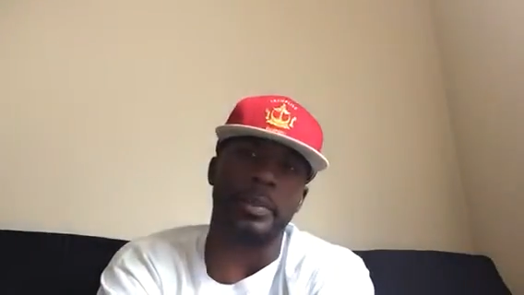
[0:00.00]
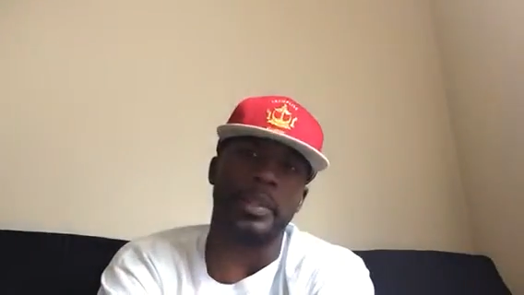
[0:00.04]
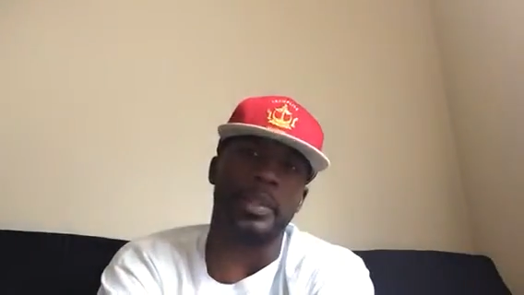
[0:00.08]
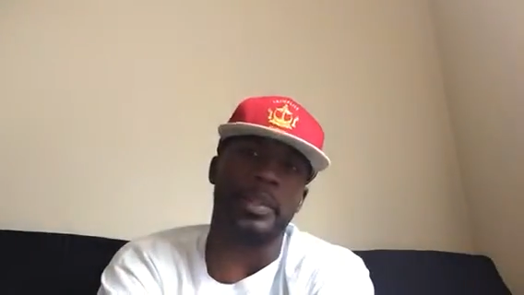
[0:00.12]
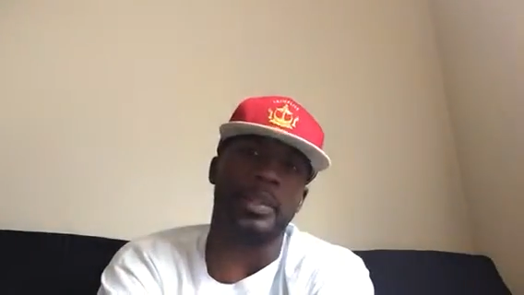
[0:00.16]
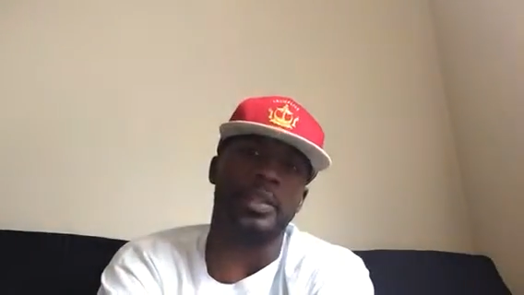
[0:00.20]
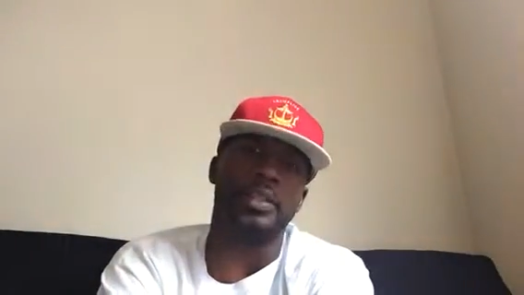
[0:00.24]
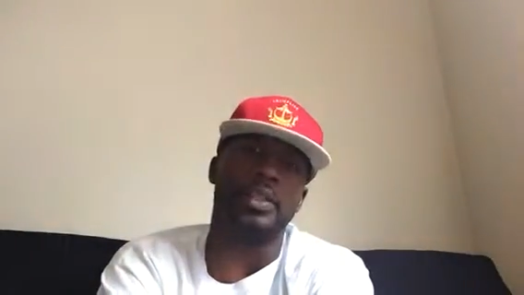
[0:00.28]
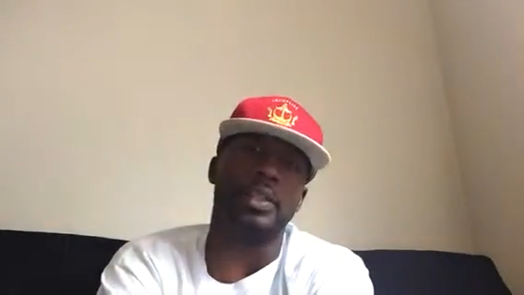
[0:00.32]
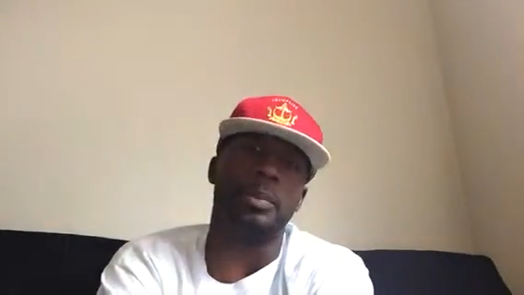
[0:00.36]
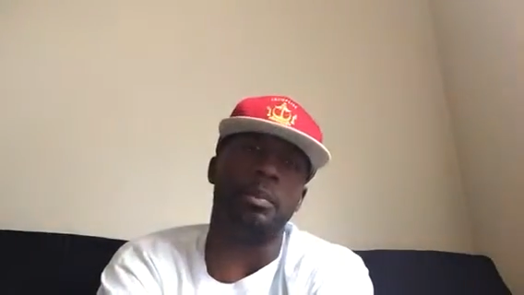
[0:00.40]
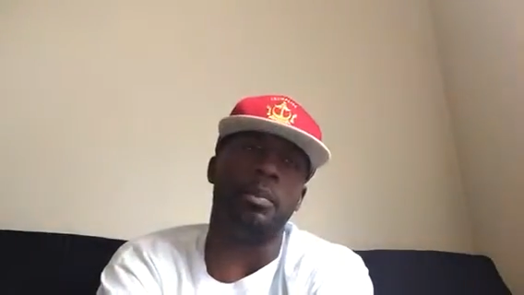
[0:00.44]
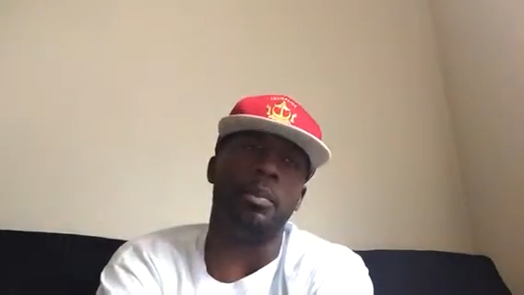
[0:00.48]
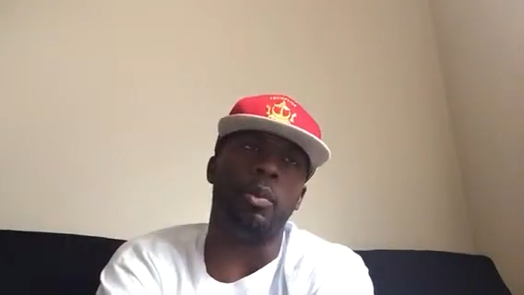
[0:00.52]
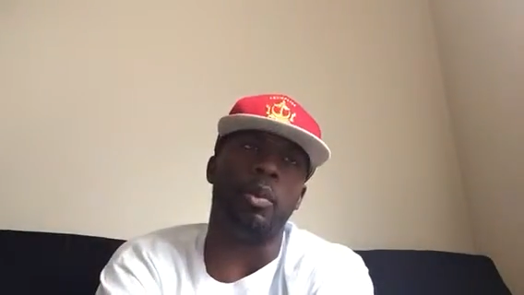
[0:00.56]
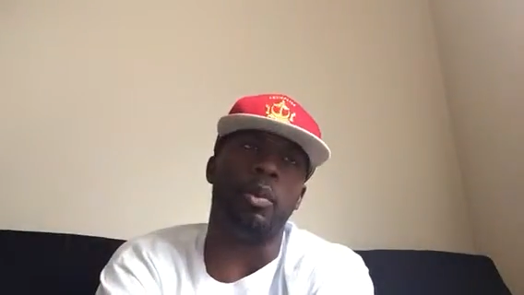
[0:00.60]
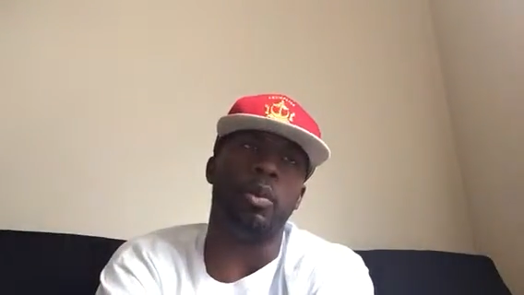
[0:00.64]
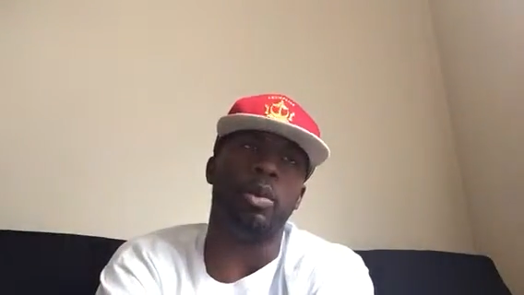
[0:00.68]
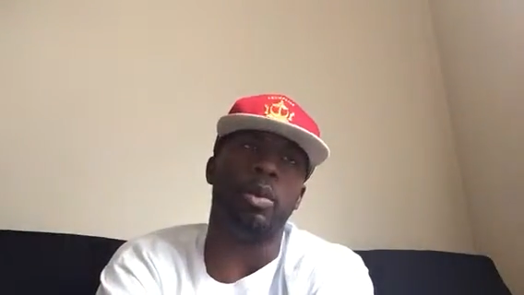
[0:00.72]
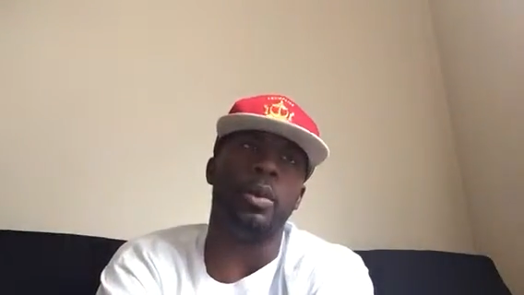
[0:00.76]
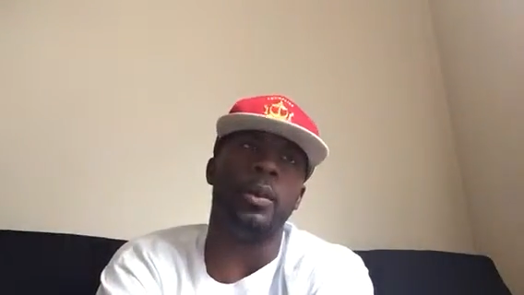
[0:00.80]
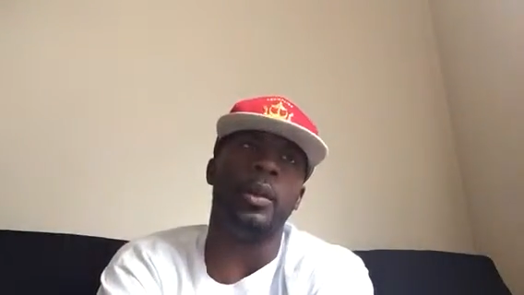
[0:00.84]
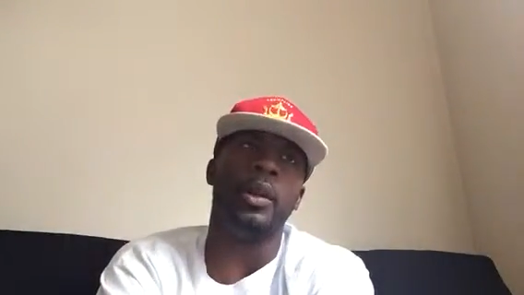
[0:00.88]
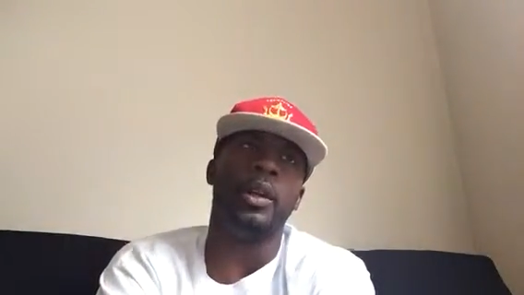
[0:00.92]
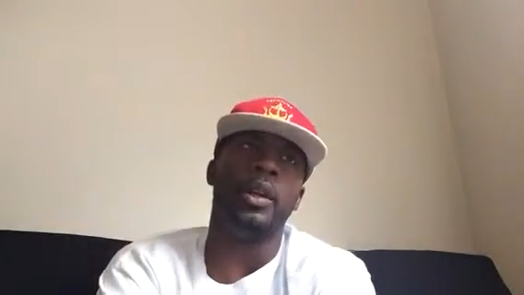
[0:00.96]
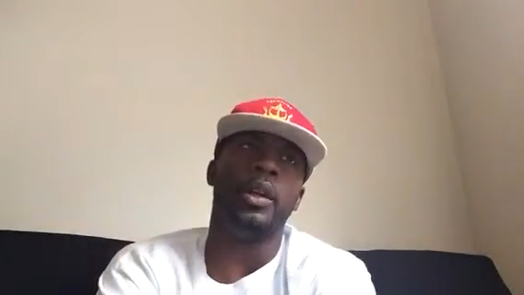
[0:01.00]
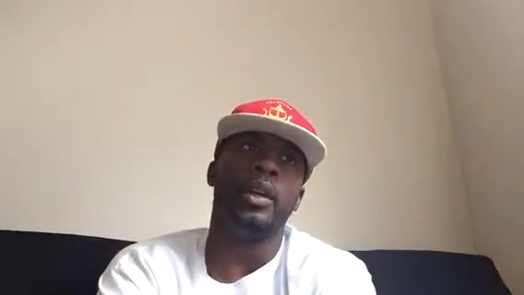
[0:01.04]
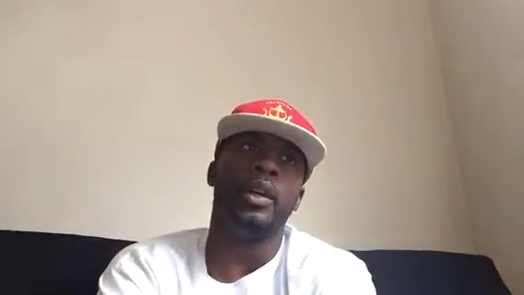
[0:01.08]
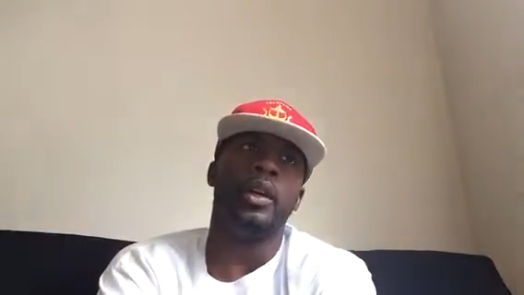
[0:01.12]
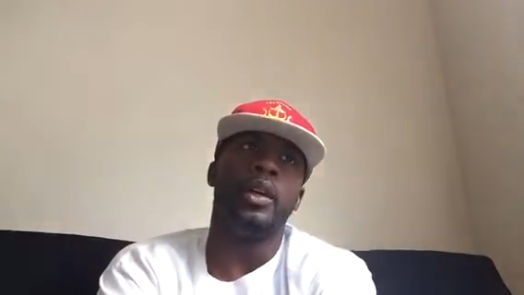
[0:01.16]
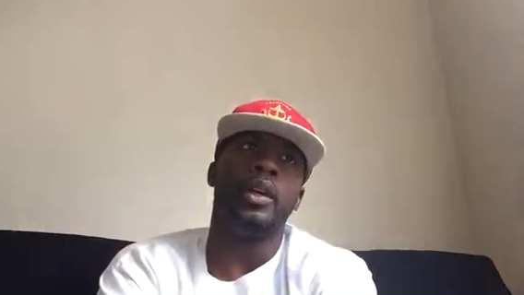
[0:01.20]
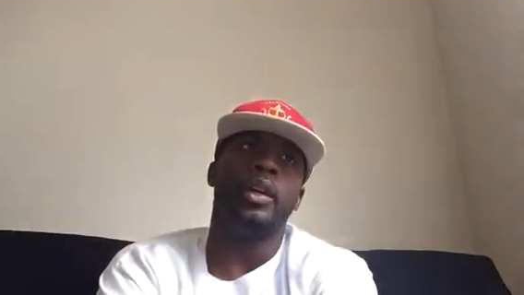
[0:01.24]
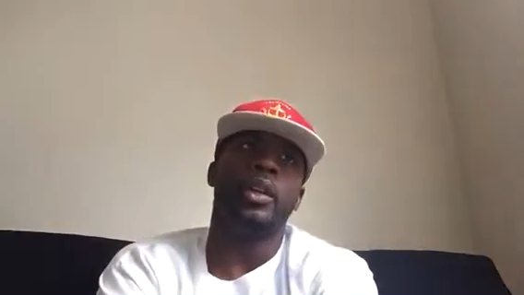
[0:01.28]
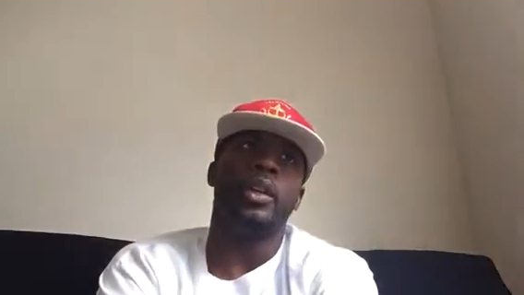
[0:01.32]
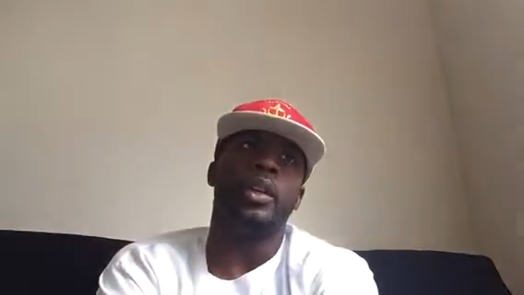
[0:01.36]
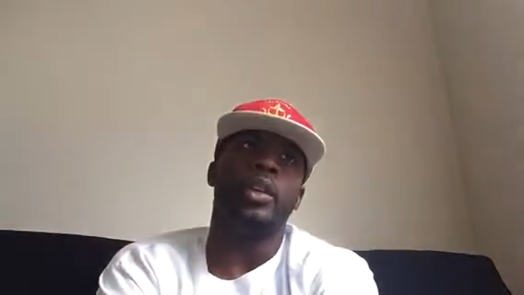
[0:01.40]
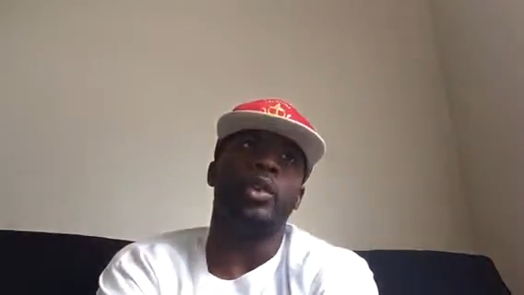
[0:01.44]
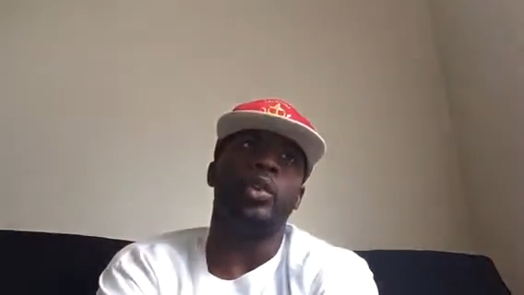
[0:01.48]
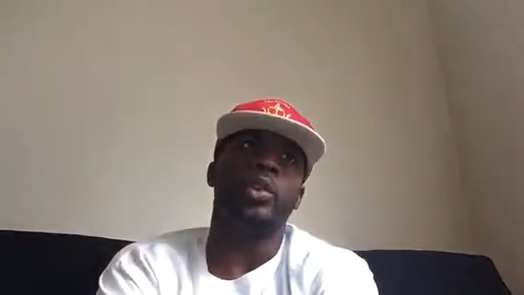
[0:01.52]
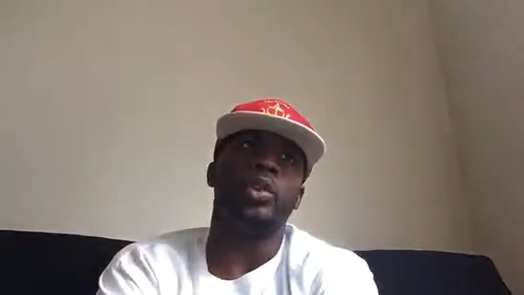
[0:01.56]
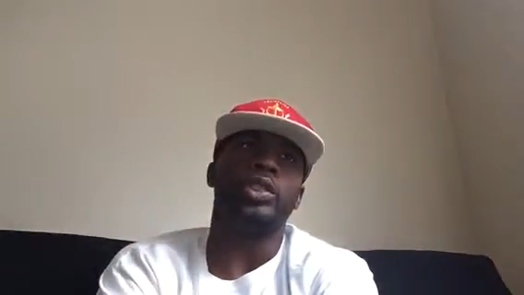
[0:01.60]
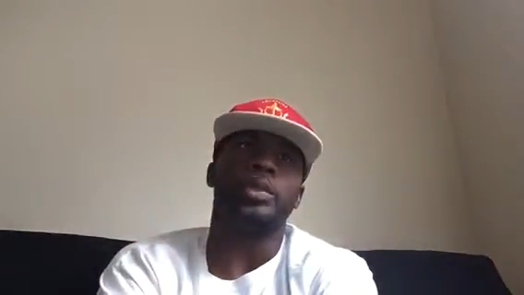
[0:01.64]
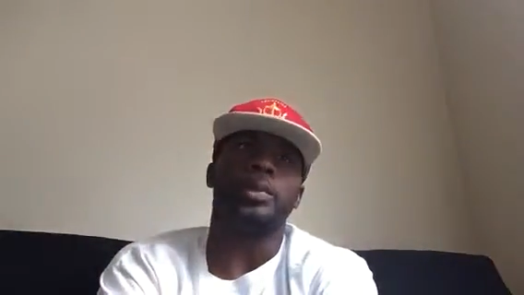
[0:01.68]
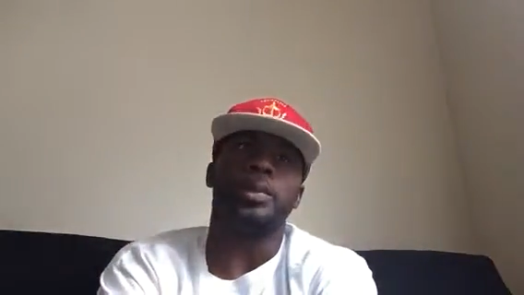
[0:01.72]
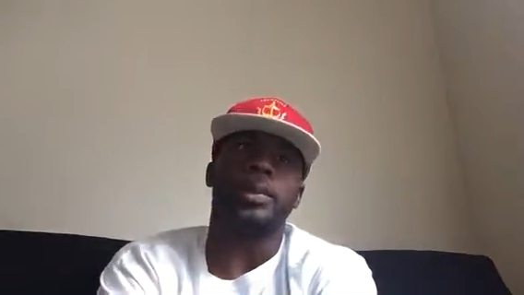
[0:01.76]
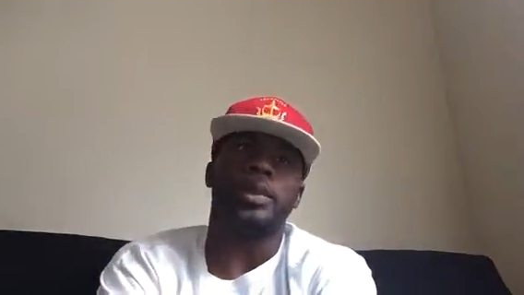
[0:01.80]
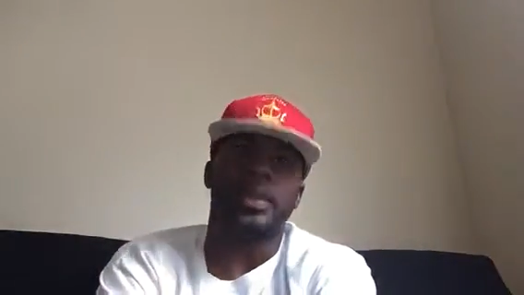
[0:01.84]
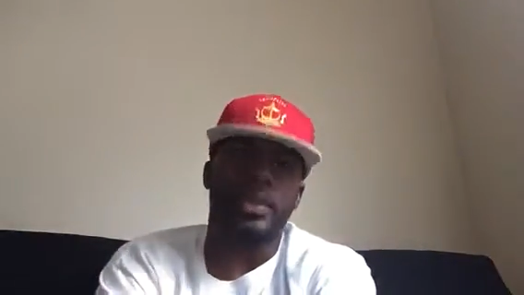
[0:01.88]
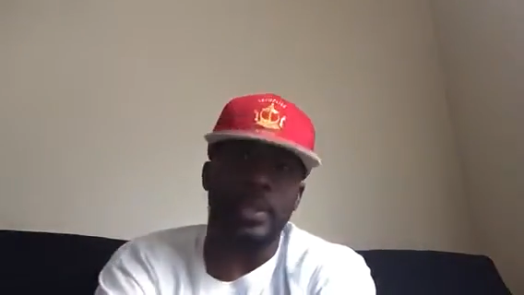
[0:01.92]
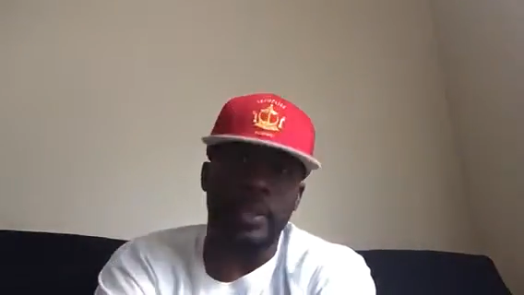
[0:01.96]
because the more you are
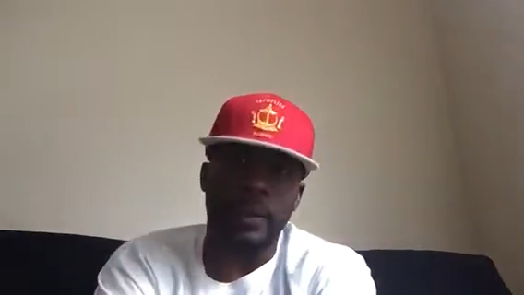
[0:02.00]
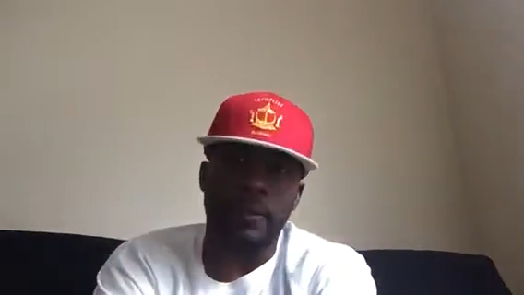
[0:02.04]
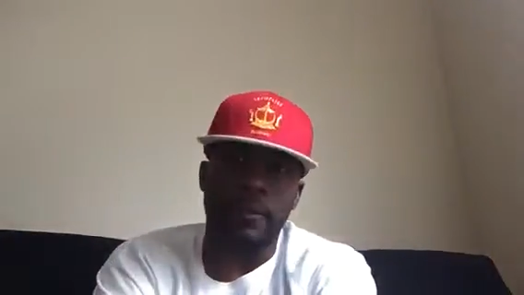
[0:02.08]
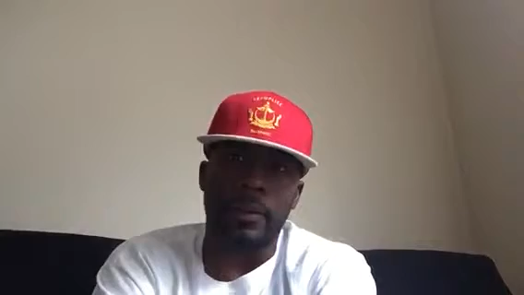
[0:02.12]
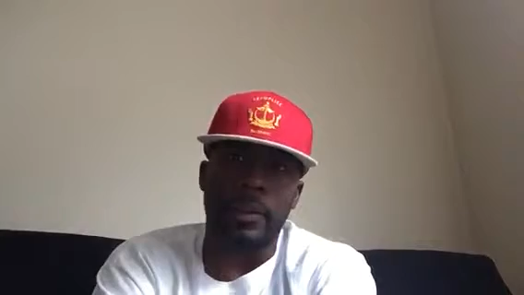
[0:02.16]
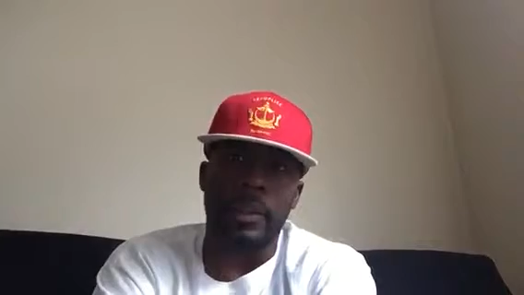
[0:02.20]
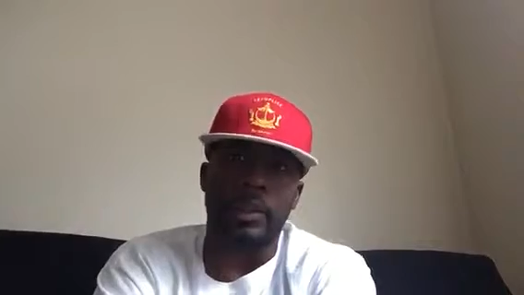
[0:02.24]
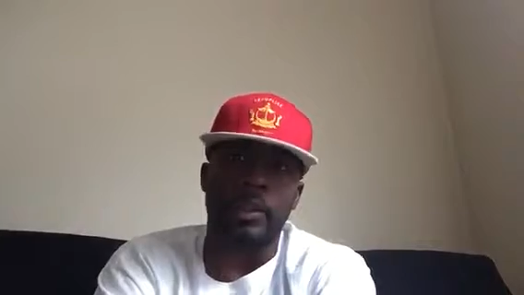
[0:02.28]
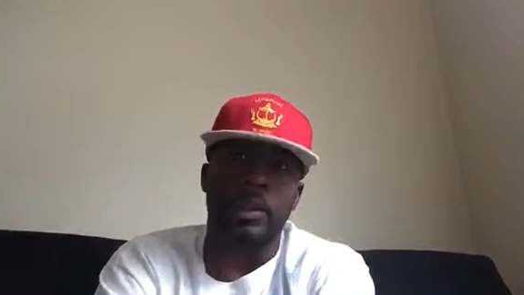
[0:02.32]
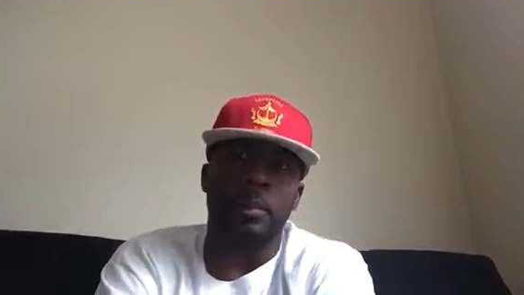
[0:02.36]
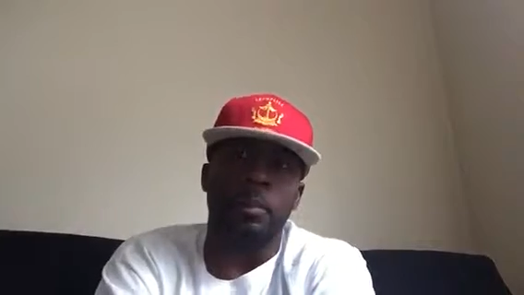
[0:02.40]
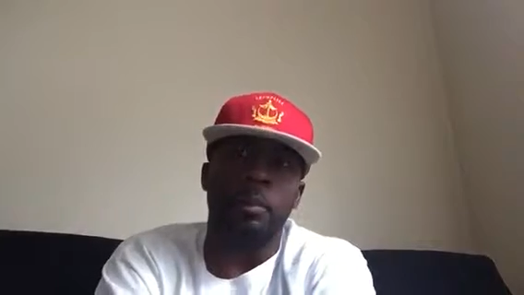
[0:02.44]
specific,